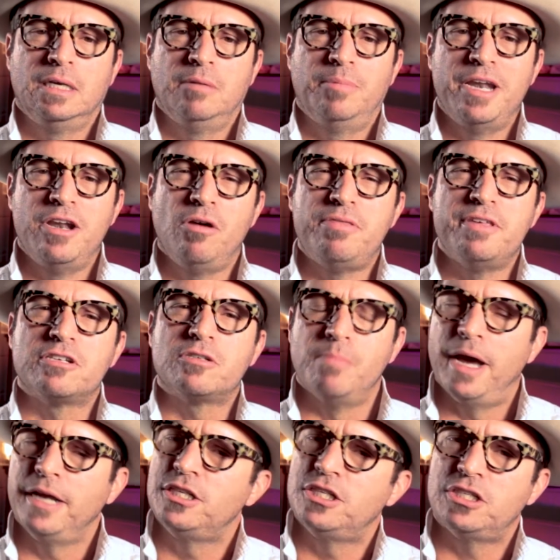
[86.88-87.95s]
But know this
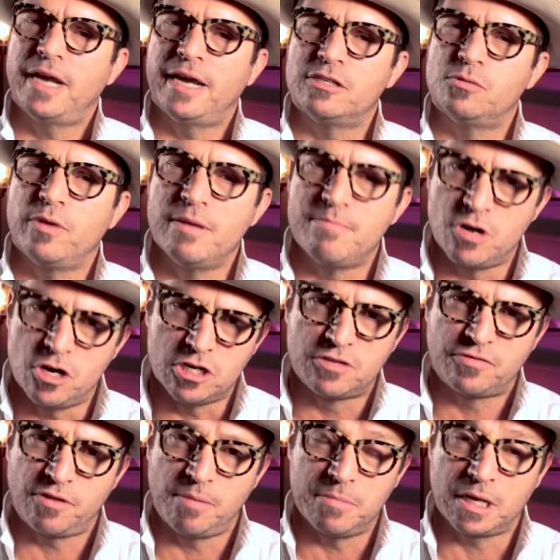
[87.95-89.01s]
much as we emerge
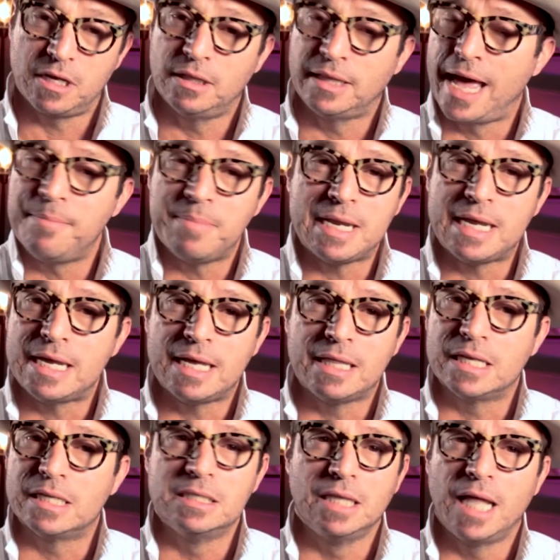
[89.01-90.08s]
from the calamity
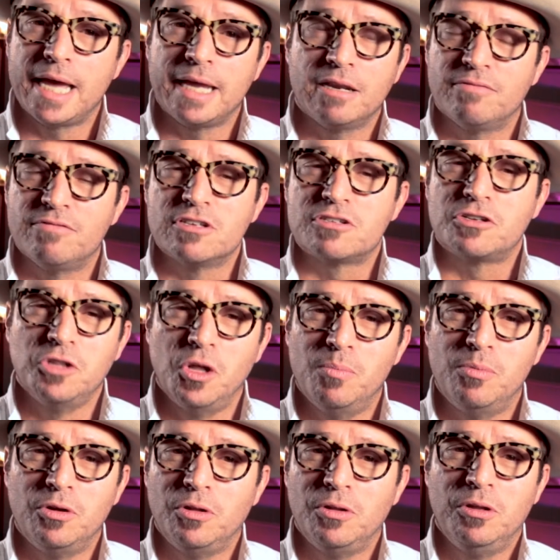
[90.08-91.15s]
and the delight of this
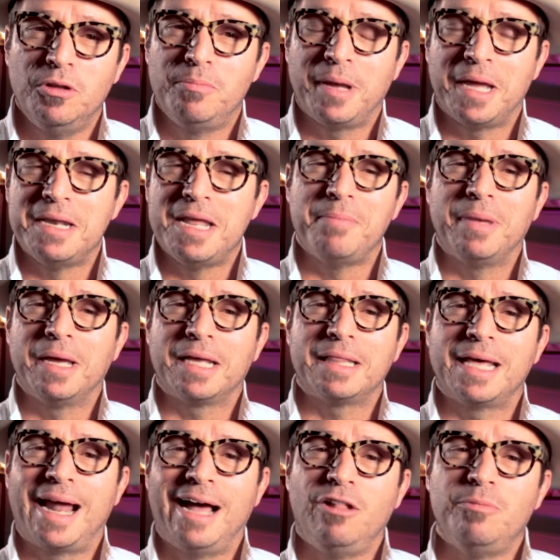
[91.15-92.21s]
global pandemic
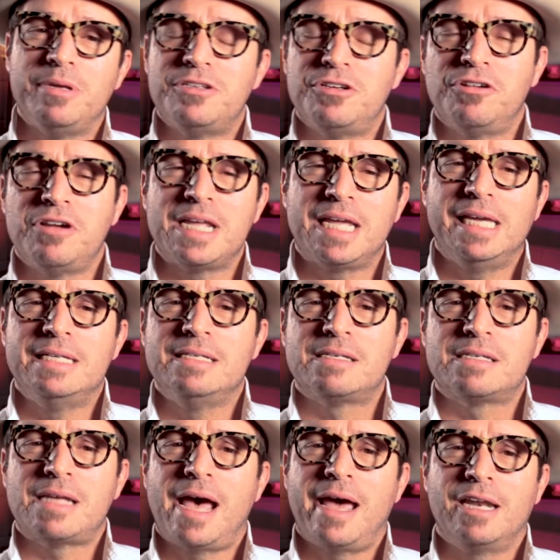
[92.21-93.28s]
that I will be turning
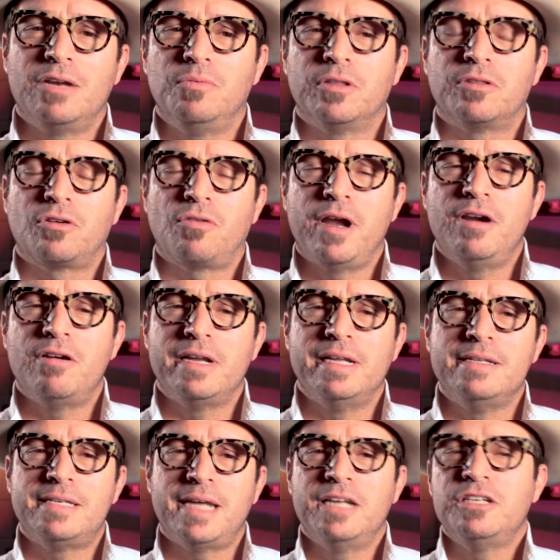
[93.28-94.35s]
inside with greater
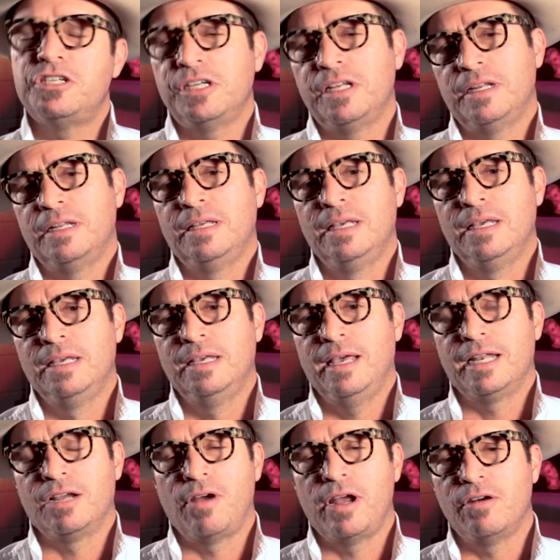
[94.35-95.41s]
intention
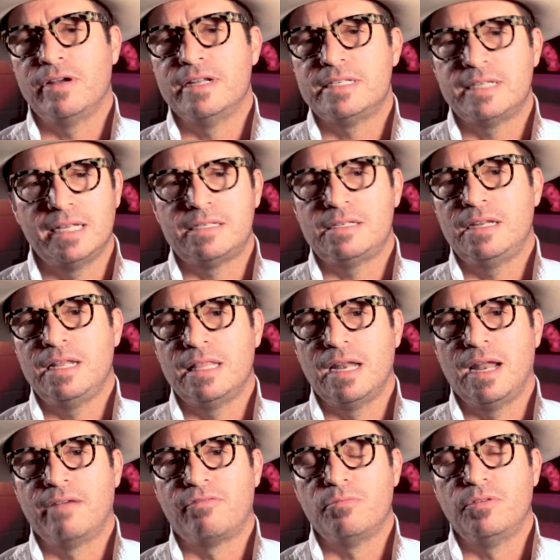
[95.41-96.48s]
and greater intensity
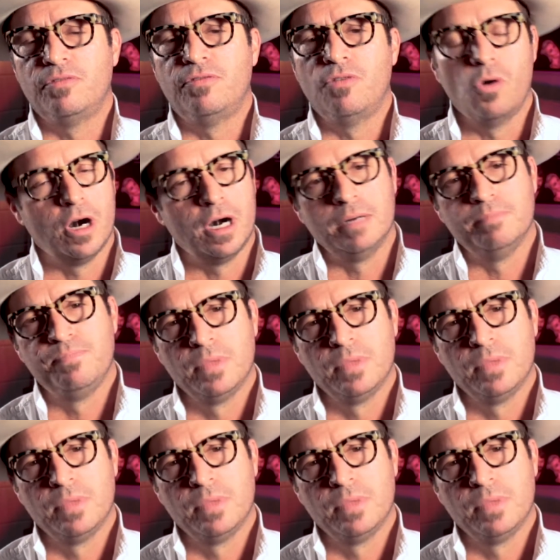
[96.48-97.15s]
than ever before.